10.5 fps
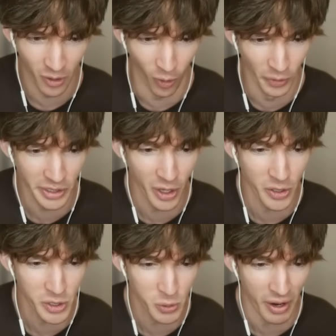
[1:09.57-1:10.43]
Only
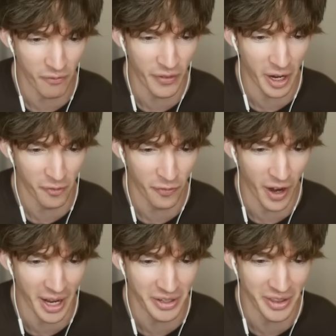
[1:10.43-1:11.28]
those who have
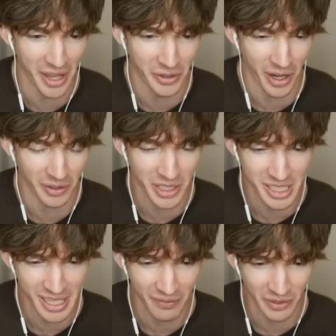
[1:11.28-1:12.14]
verified that they're at
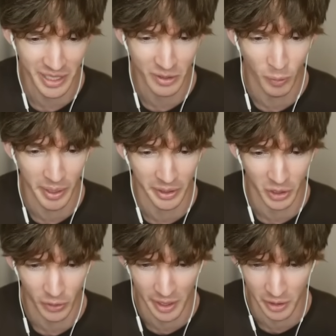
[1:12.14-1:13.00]
least 17 will be able
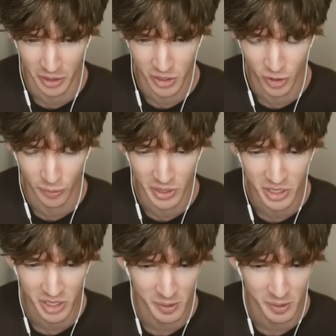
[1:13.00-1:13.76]
to create or consume these